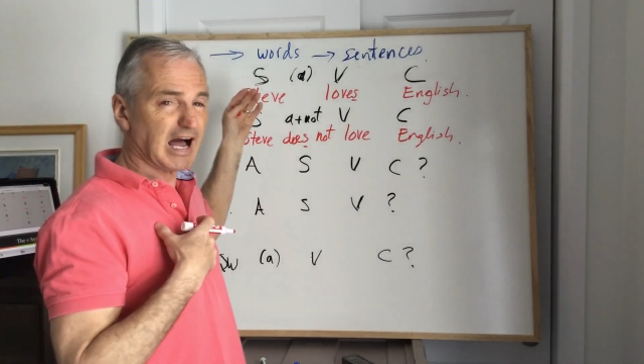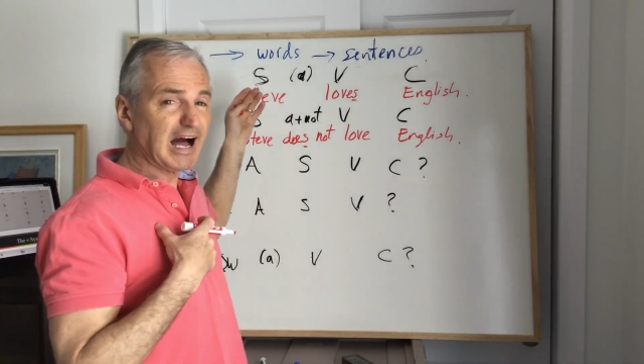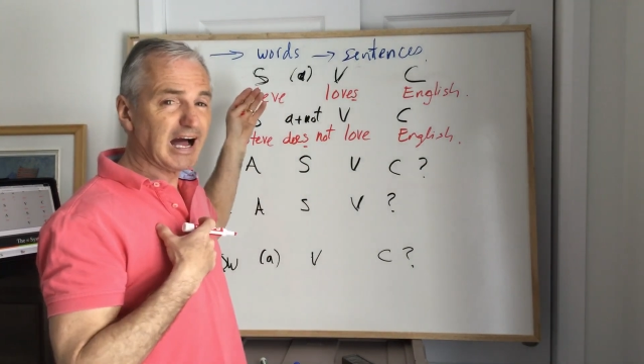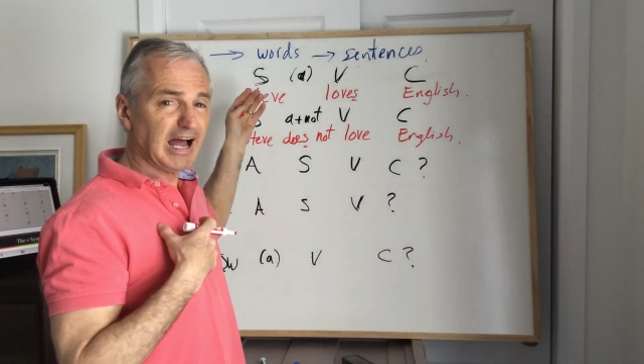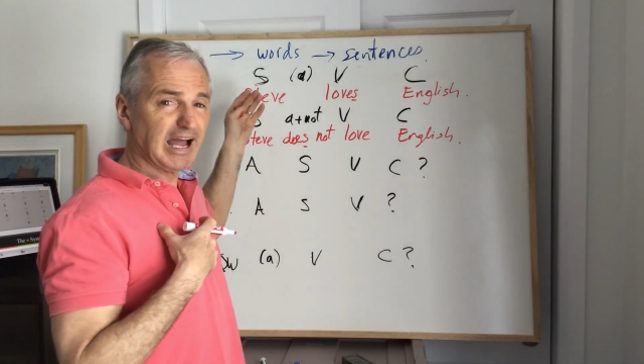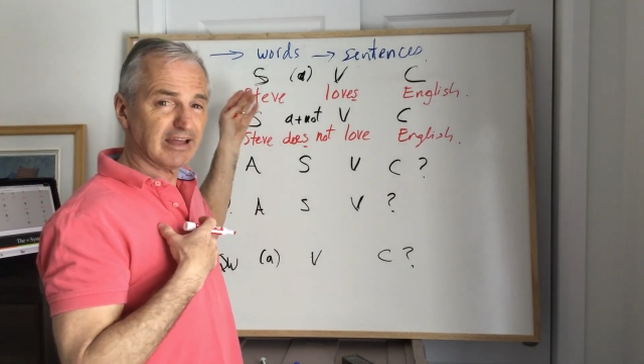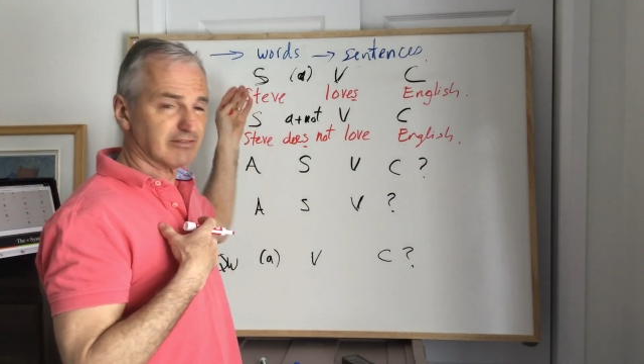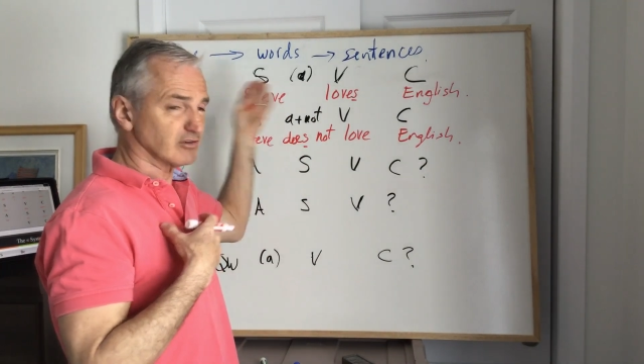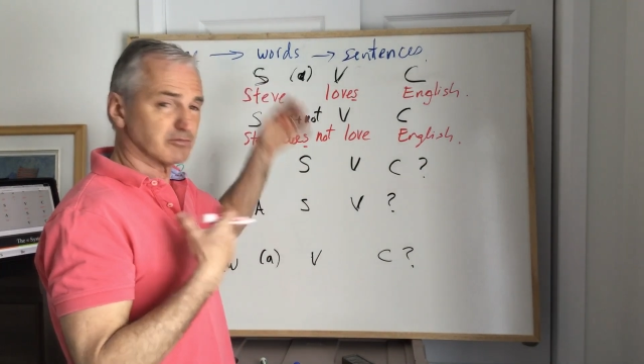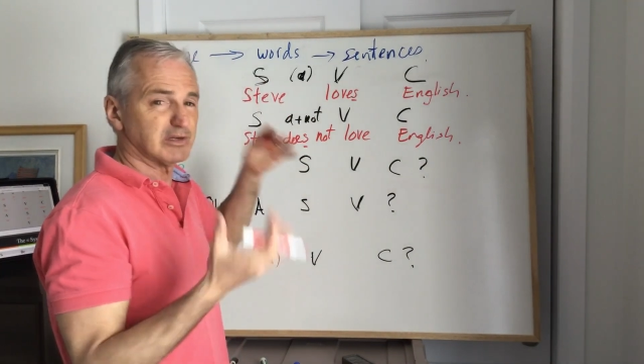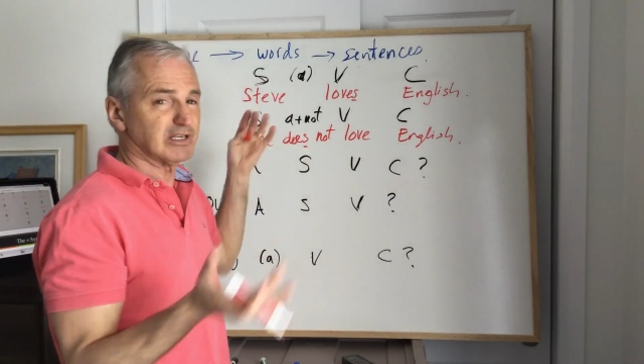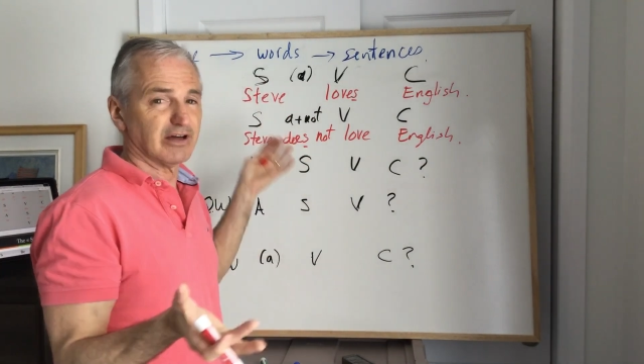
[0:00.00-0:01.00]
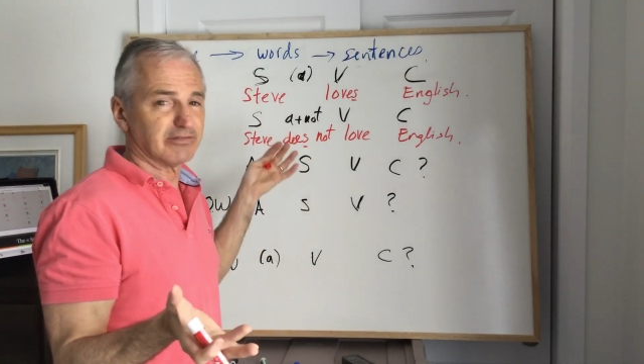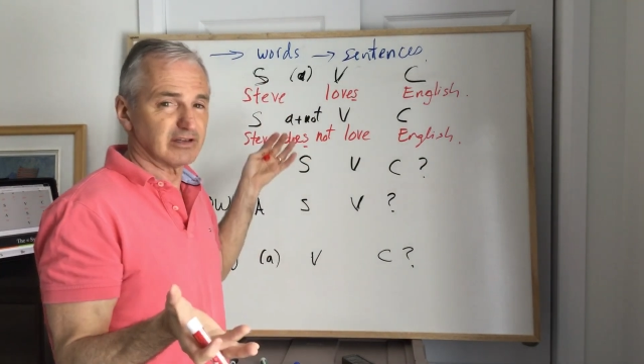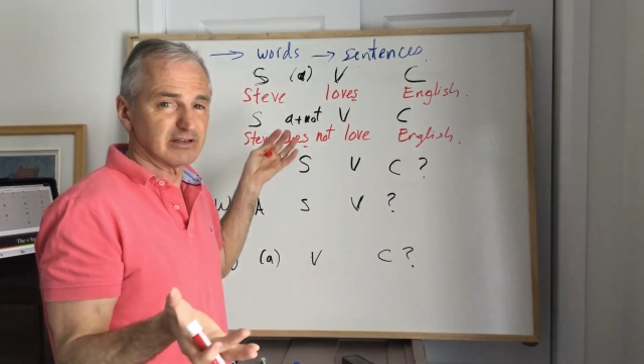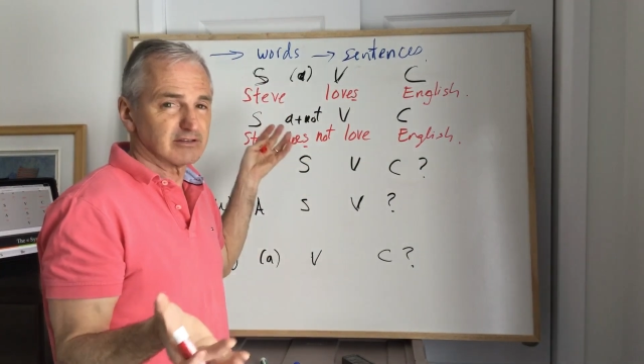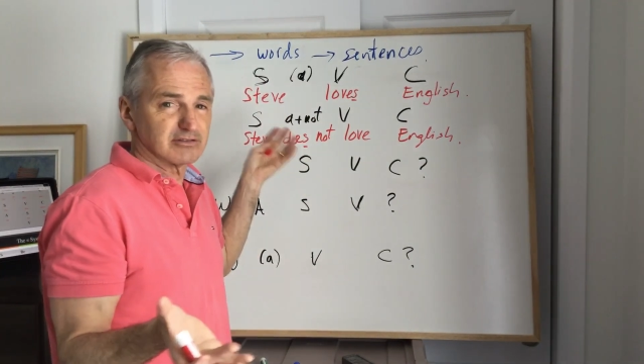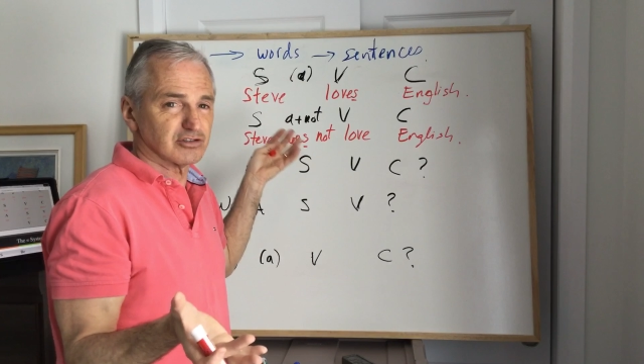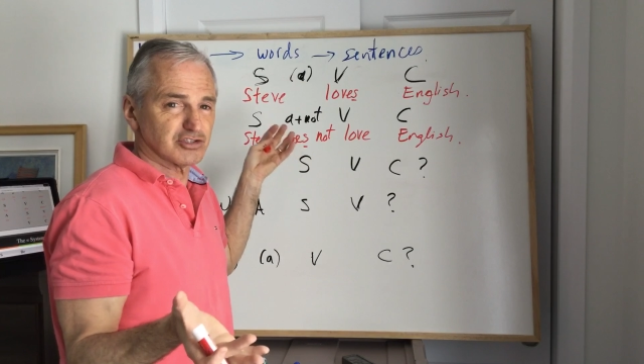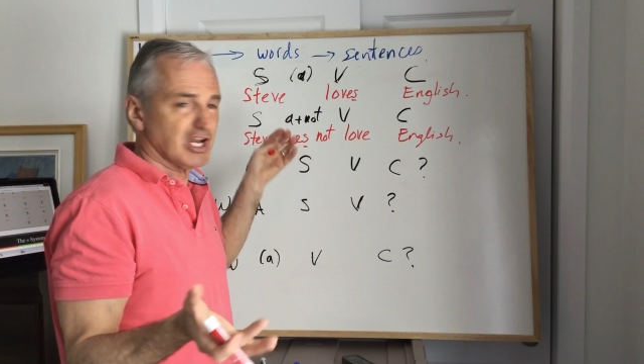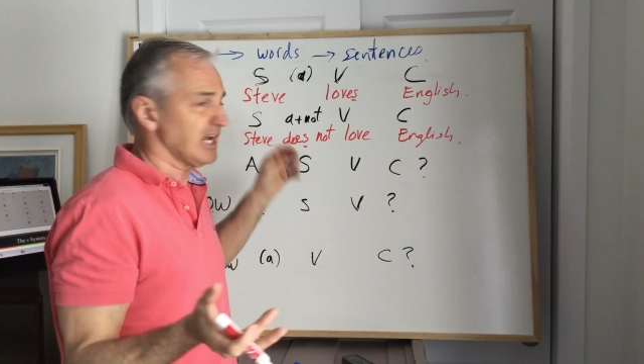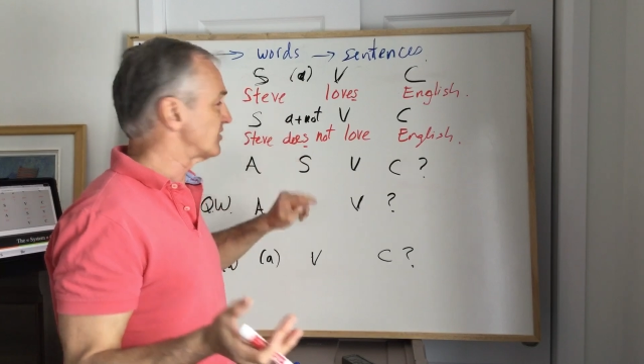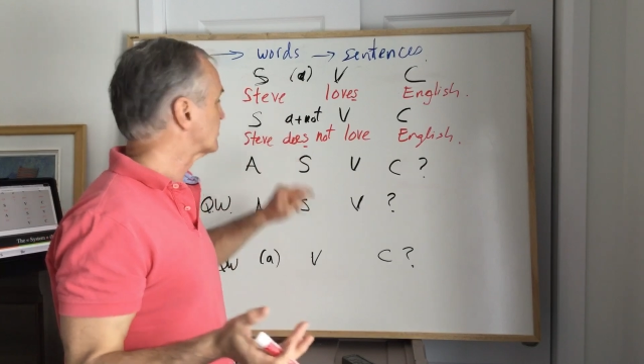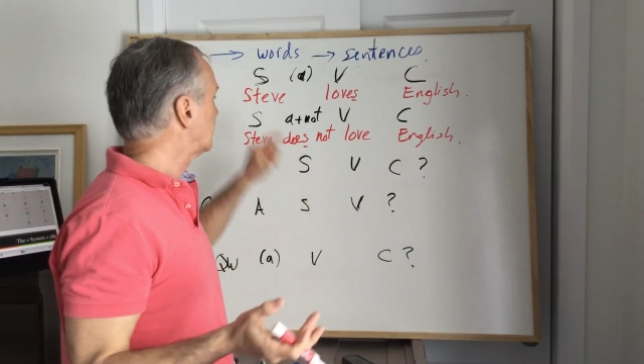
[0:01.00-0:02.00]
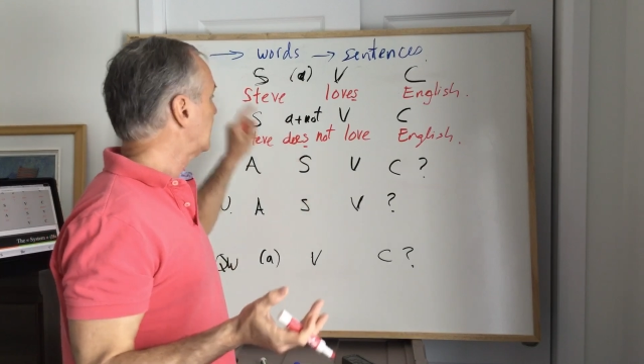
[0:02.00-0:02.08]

I, there'd be nothing to change.